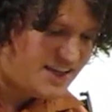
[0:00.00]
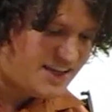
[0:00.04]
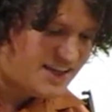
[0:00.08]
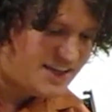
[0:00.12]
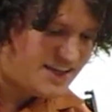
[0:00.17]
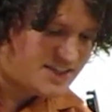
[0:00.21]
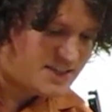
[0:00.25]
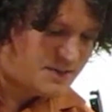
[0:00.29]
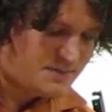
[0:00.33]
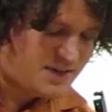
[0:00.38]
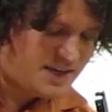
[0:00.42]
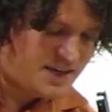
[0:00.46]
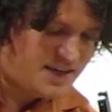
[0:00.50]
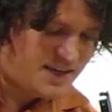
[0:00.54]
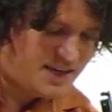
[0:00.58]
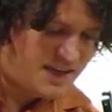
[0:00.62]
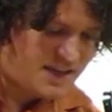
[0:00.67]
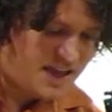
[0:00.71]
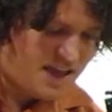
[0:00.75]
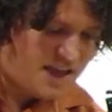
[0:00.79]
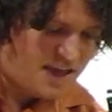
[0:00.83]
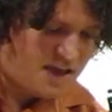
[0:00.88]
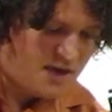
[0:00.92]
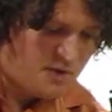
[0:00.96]
because I mean
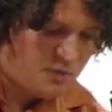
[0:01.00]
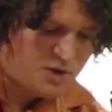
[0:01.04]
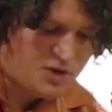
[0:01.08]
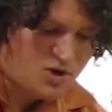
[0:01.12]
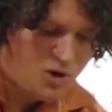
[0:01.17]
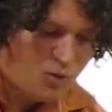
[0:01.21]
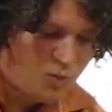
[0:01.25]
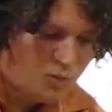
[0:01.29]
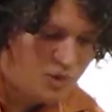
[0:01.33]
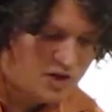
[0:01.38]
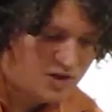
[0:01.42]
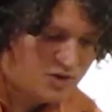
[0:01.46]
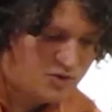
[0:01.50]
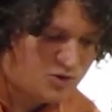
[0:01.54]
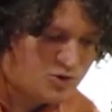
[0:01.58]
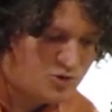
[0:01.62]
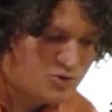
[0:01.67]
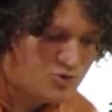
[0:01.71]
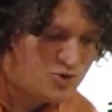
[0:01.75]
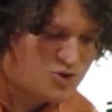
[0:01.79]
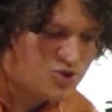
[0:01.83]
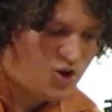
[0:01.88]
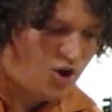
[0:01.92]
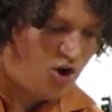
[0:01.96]
we don't want to
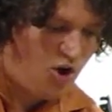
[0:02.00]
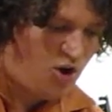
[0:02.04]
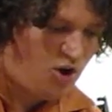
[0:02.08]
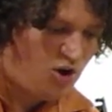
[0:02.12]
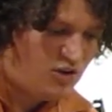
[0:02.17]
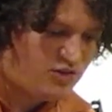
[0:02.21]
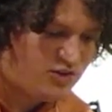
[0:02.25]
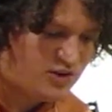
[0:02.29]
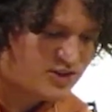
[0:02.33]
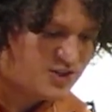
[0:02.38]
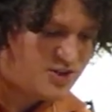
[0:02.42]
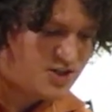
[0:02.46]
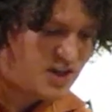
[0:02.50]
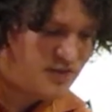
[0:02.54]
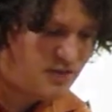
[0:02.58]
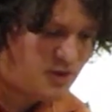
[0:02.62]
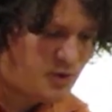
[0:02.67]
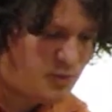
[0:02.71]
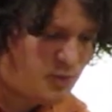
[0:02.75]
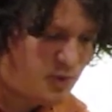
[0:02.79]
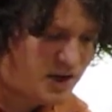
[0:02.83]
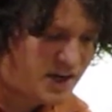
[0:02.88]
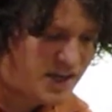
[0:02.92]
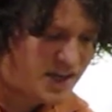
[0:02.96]
lose all of our stuff. We
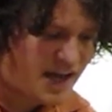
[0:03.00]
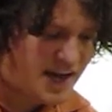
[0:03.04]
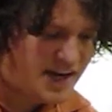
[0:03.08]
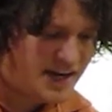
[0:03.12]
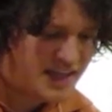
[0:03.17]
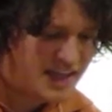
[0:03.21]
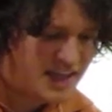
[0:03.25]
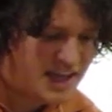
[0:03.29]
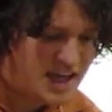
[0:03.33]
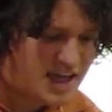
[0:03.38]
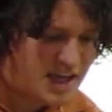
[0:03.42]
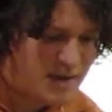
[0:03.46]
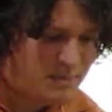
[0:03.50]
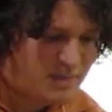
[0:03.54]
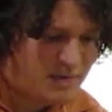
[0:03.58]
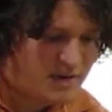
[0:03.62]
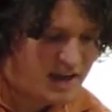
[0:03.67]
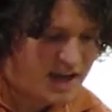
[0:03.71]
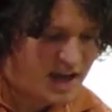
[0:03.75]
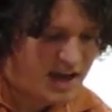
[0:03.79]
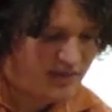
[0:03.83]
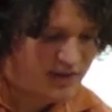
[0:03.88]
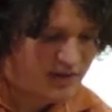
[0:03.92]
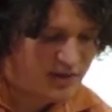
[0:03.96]
want to kind of keep
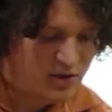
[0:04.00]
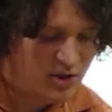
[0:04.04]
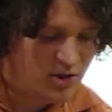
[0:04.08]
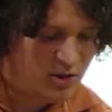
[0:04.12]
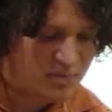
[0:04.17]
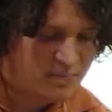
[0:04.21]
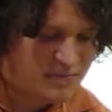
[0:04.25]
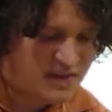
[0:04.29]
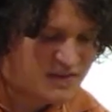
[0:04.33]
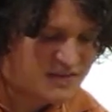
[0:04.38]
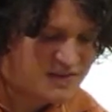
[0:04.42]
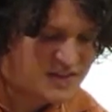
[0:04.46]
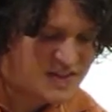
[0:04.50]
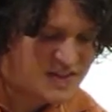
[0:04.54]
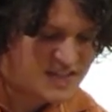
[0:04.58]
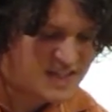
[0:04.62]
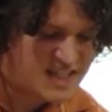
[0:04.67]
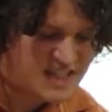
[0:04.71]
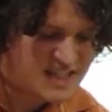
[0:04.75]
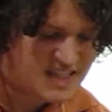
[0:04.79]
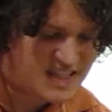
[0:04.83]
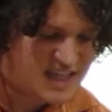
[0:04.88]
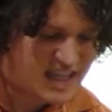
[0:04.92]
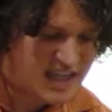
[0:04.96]
every little bit of
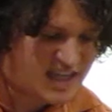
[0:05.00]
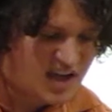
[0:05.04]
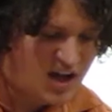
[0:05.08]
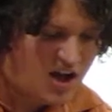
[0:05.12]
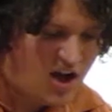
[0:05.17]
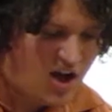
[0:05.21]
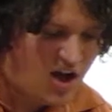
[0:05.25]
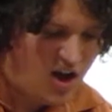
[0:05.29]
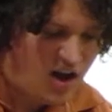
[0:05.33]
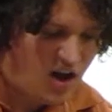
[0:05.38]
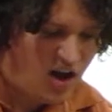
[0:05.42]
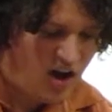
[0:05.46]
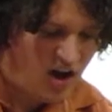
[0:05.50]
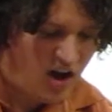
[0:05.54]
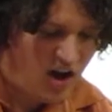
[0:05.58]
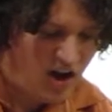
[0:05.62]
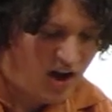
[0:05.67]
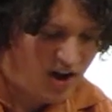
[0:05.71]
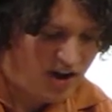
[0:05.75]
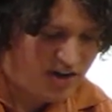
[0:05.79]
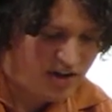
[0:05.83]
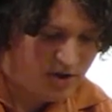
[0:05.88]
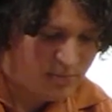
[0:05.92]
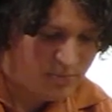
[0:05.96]
seasoning
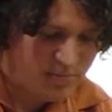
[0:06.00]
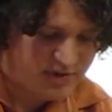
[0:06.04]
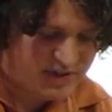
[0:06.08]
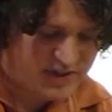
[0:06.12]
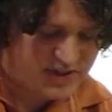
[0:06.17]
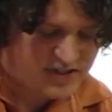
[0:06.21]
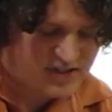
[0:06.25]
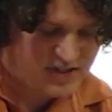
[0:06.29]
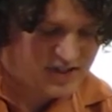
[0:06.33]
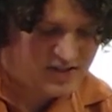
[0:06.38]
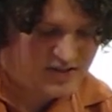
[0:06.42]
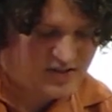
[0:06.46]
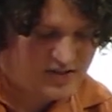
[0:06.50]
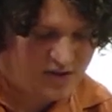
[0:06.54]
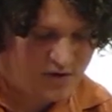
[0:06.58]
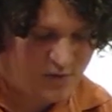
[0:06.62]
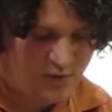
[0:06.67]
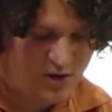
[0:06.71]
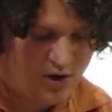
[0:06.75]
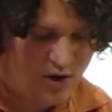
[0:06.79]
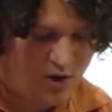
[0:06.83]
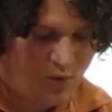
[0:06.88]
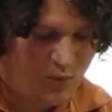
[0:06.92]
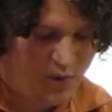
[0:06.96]
on our brisket. So we
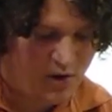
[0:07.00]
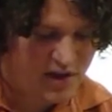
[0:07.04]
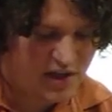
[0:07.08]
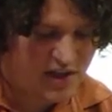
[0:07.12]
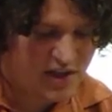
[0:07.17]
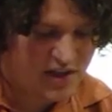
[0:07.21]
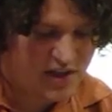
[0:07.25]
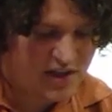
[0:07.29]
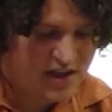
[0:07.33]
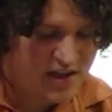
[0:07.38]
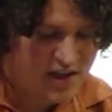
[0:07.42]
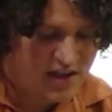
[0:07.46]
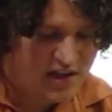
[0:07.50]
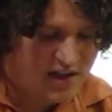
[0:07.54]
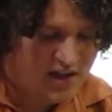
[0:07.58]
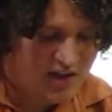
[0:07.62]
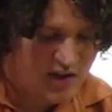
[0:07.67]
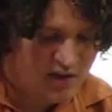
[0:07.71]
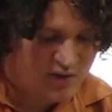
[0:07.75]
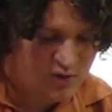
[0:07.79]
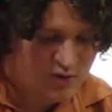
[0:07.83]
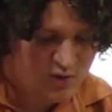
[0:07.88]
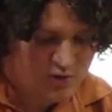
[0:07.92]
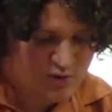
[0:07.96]
don't want to
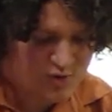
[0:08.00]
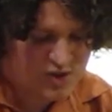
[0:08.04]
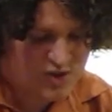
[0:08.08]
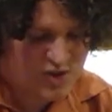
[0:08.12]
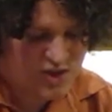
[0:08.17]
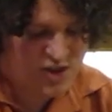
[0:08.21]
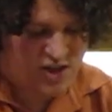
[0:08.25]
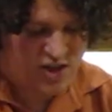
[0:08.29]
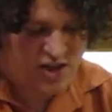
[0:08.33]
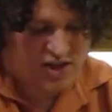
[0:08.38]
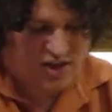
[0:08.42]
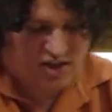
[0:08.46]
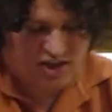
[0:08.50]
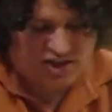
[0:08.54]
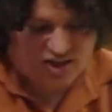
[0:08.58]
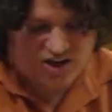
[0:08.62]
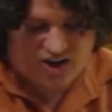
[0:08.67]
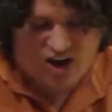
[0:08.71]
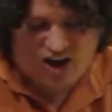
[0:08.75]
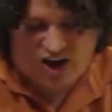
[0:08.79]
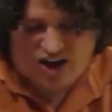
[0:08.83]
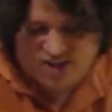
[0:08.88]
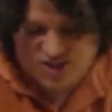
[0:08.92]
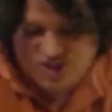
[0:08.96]
lose the
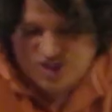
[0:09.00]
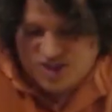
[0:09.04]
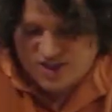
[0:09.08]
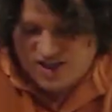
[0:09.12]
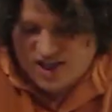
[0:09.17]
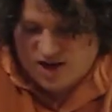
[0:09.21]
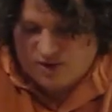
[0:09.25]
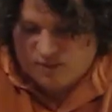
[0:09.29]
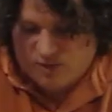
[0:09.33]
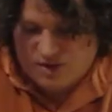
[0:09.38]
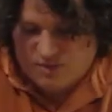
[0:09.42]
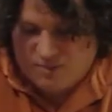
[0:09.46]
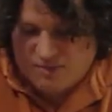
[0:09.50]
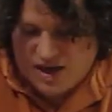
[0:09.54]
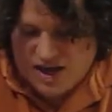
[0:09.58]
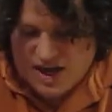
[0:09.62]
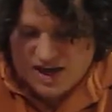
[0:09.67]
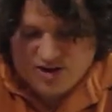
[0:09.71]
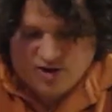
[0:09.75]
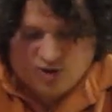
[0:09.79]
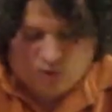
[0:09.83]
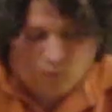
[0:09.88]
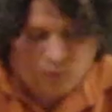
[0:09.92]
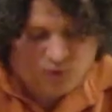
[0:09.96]
concoction that we
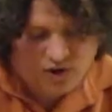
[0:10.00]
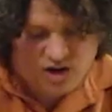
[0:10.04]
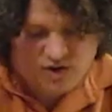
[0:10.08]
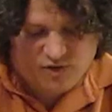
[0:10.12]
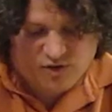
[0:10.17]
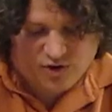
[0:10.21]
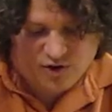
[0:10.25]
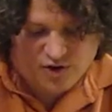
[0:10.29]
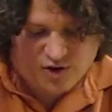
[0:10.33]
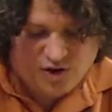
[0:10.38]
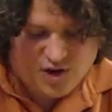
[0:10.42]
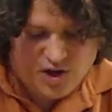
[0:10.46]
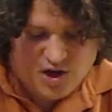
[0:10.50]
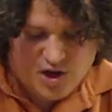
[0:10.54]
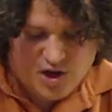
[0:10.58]
made or whatever